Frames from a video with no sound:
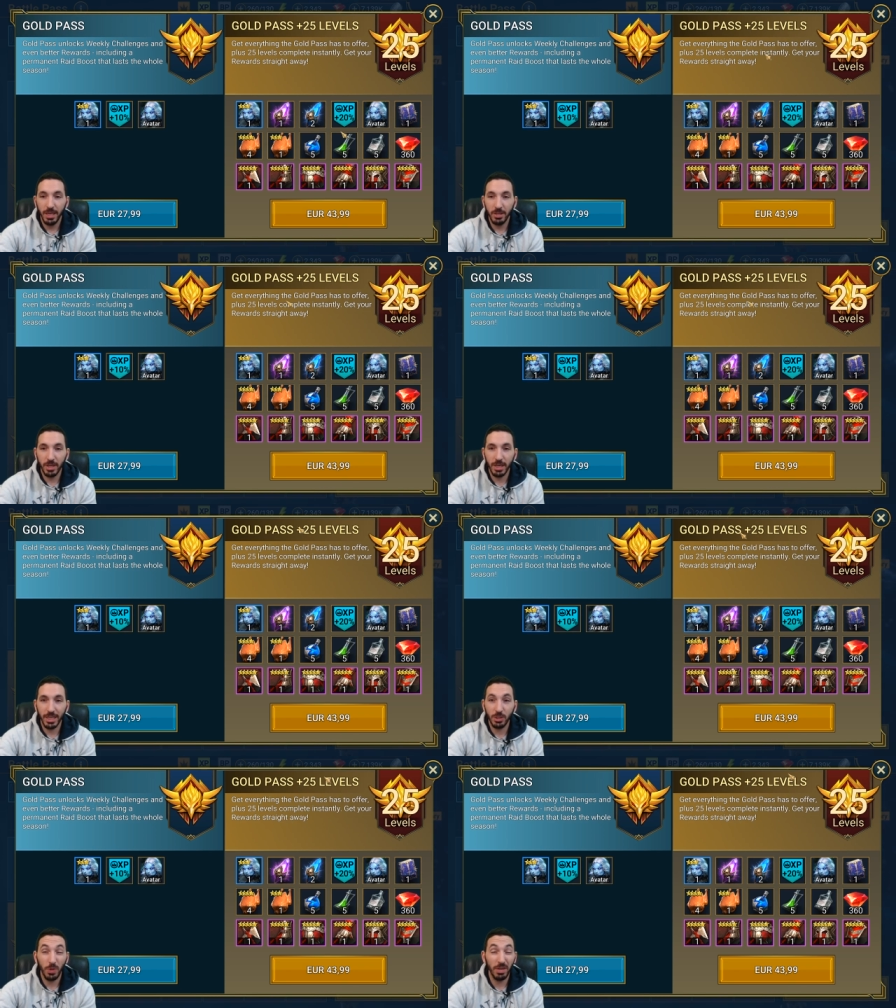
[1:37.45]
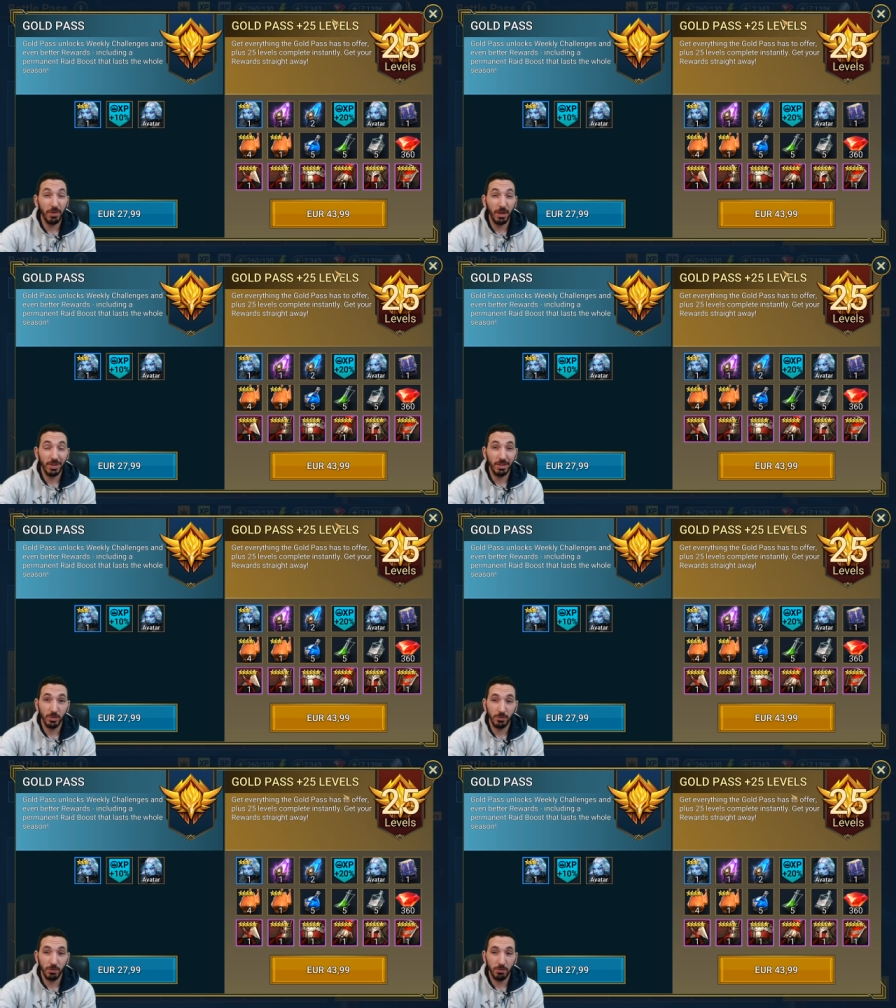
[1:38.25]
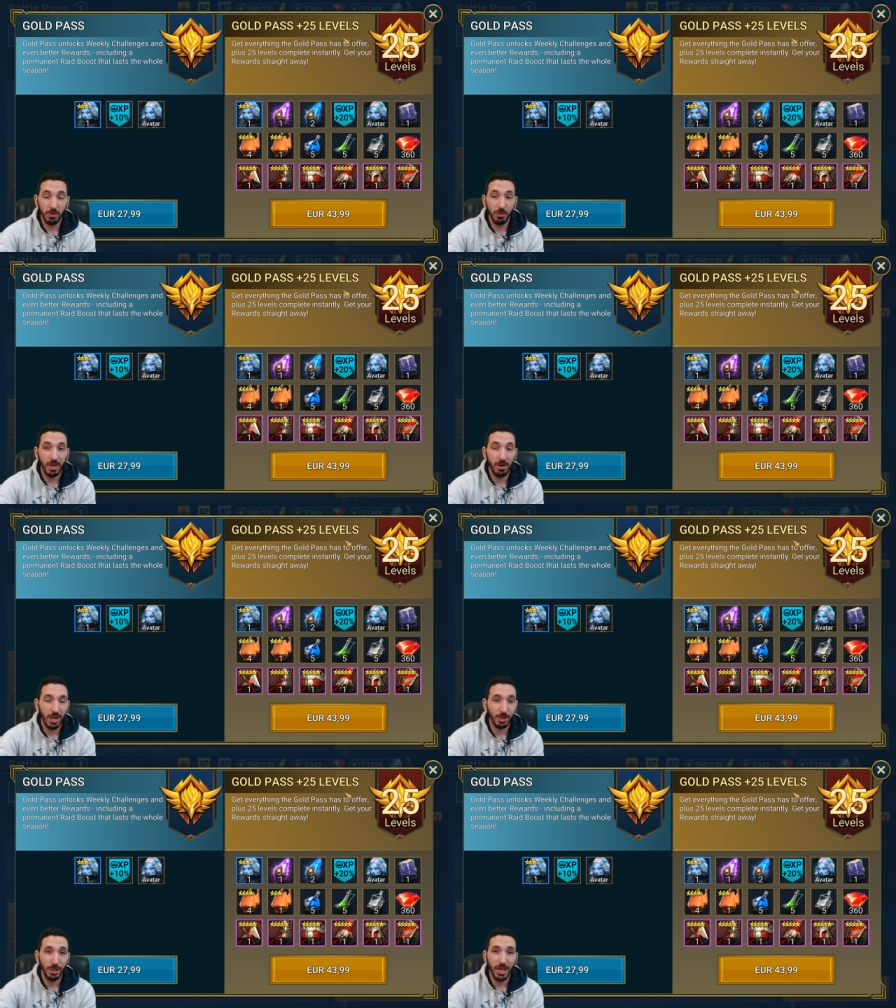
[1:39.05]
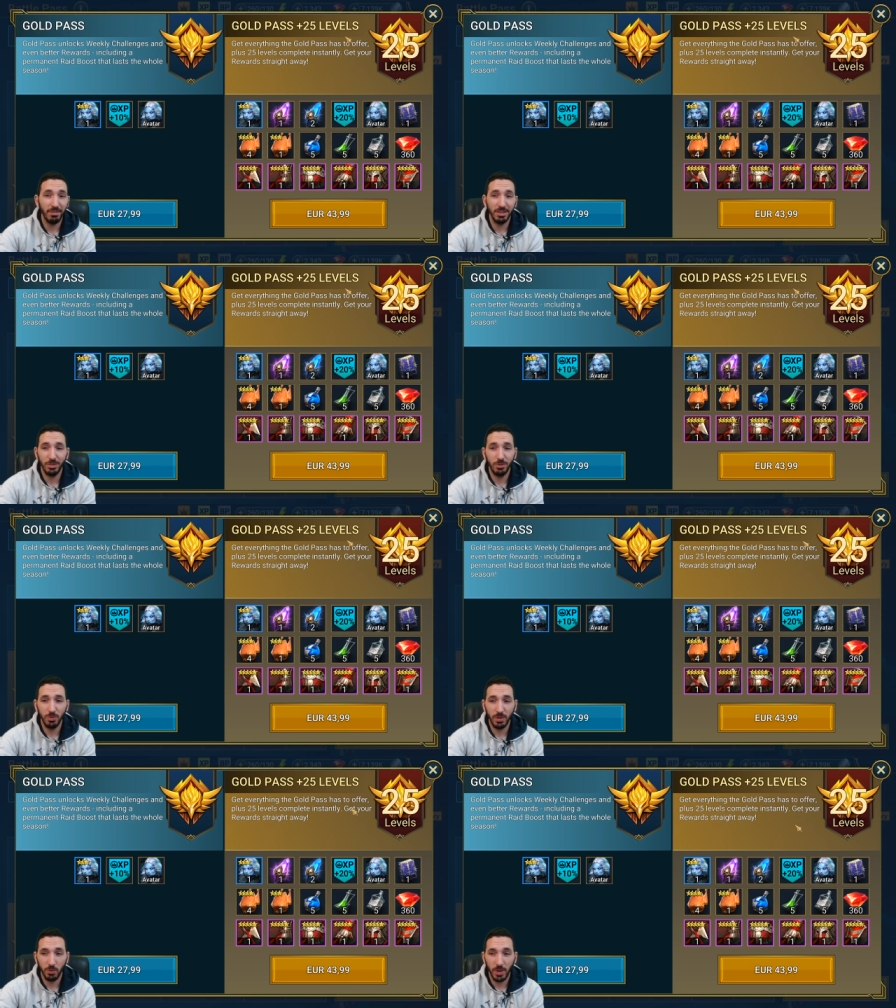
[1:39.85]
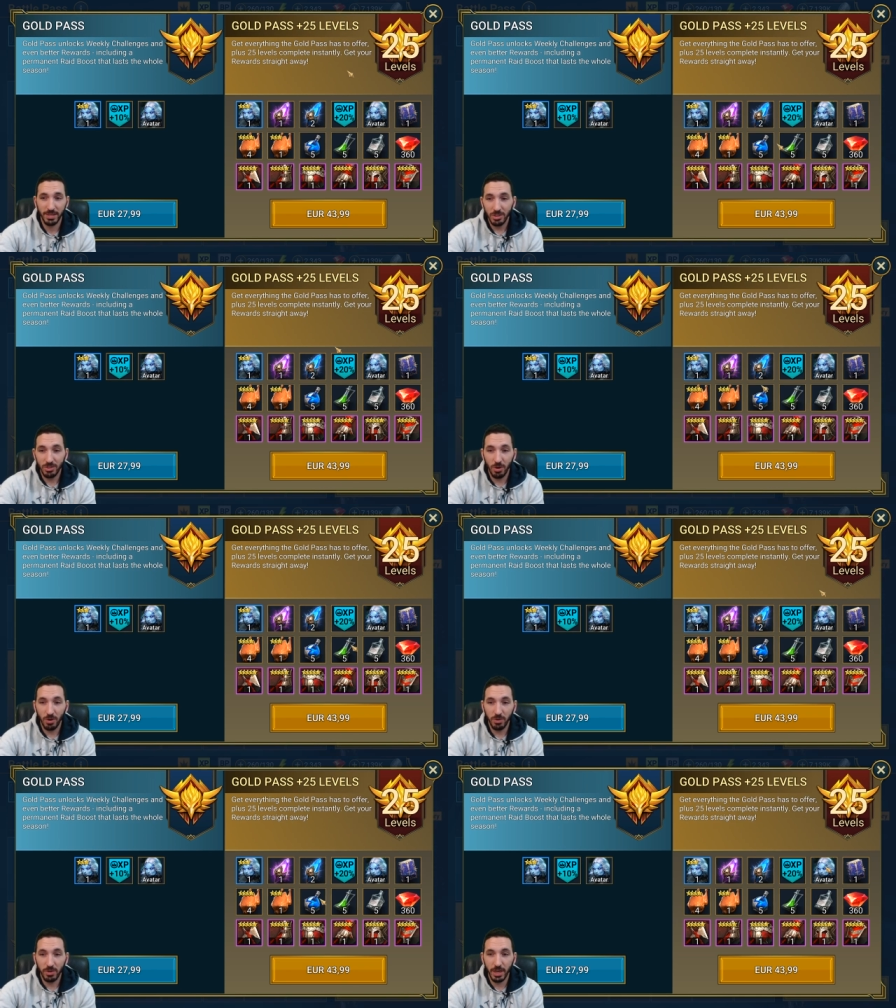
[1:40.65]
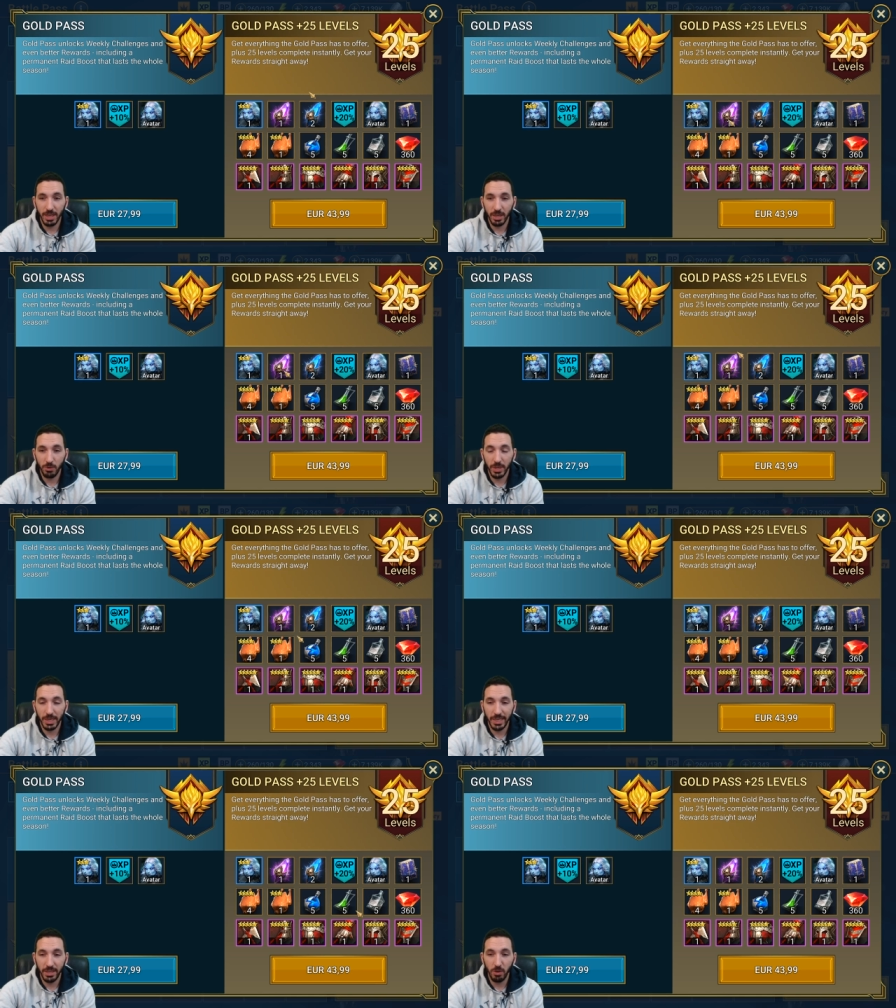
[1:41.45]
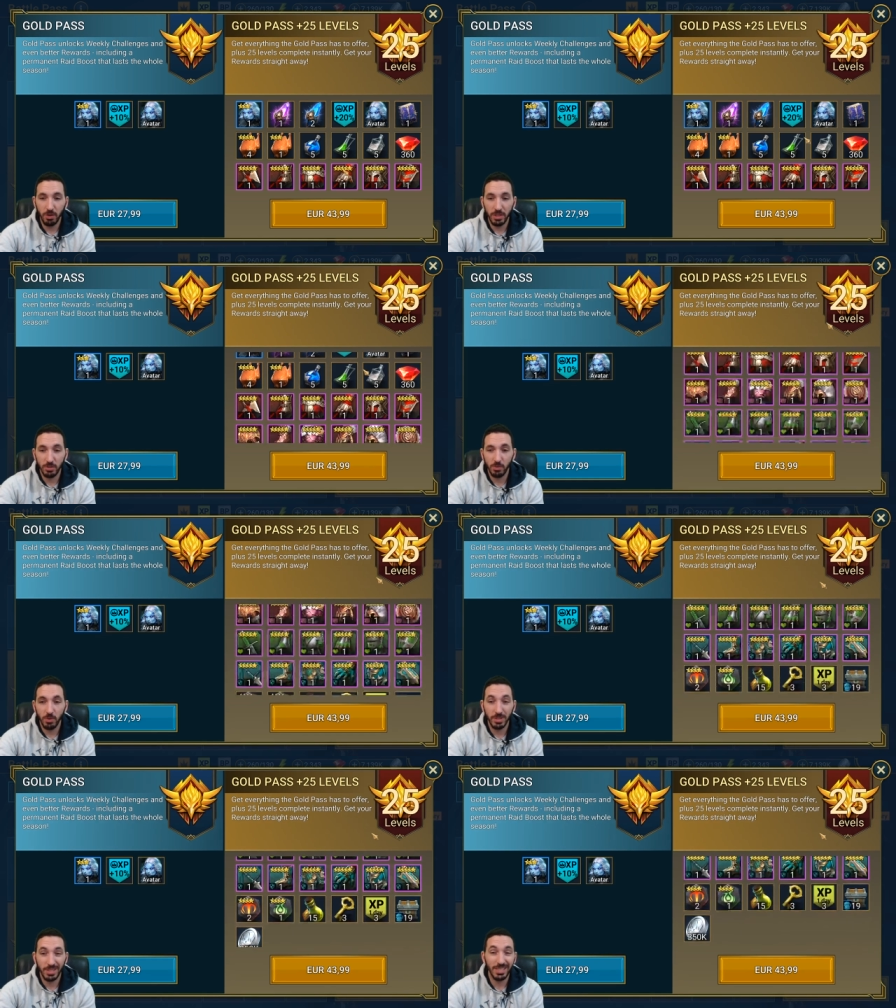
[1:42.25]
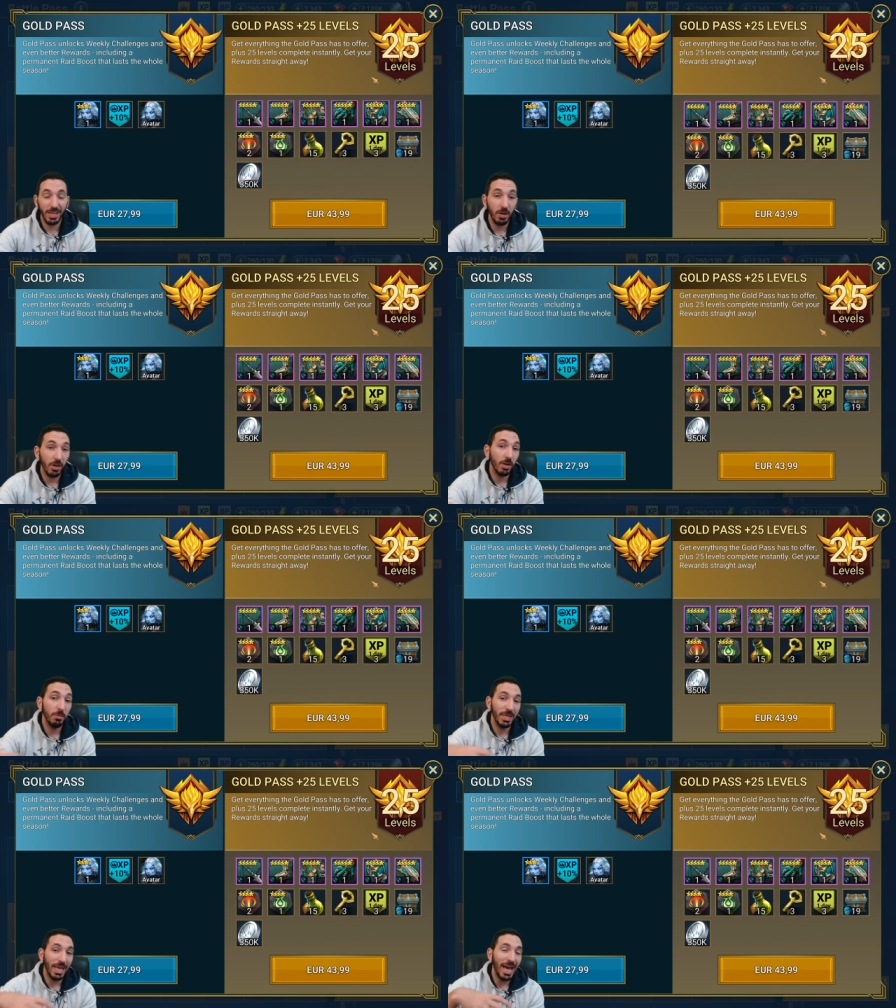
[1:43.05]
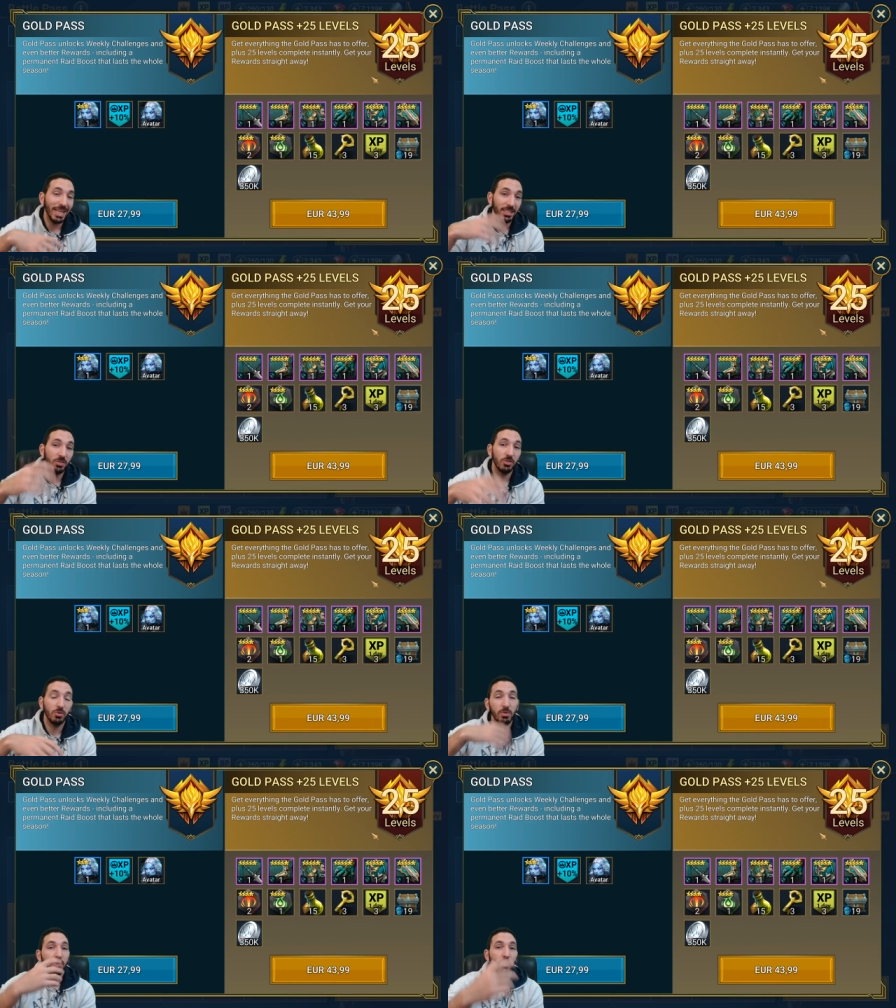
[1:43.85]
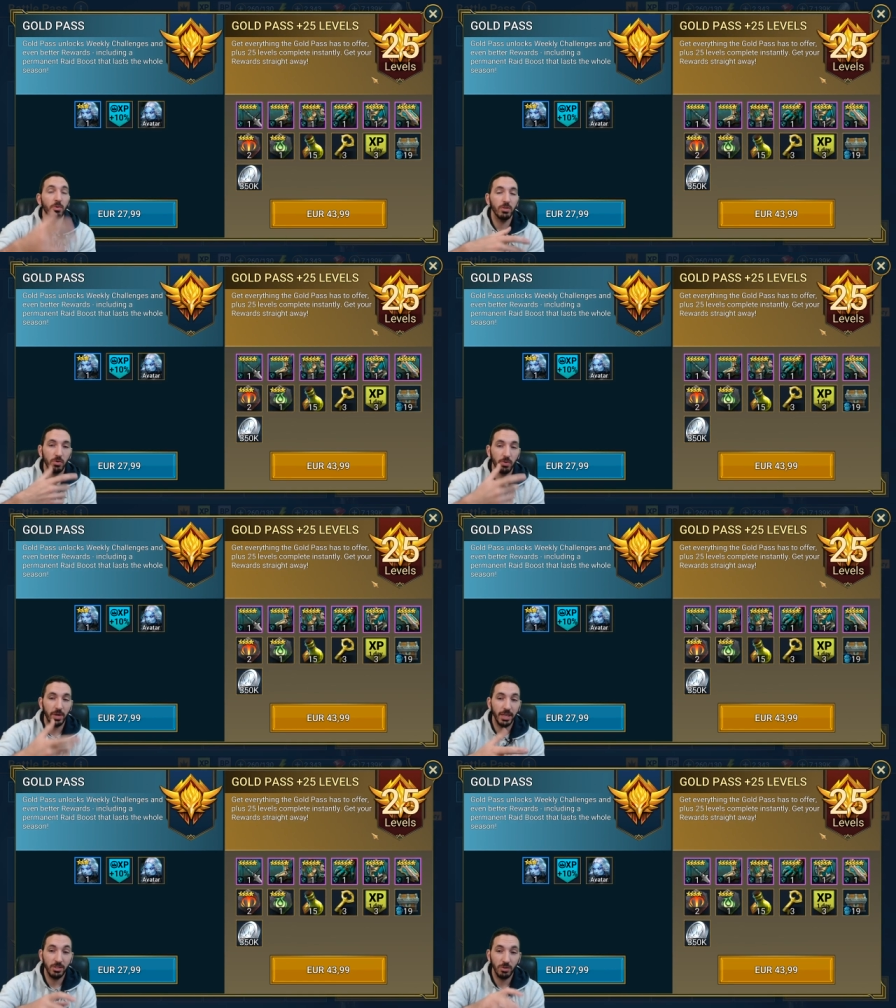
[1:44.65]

You're gonna get 25 levels for free without actually having to do the quest. So you're gonna get quickly all these rewards. These are not gonna be added to the rewards already.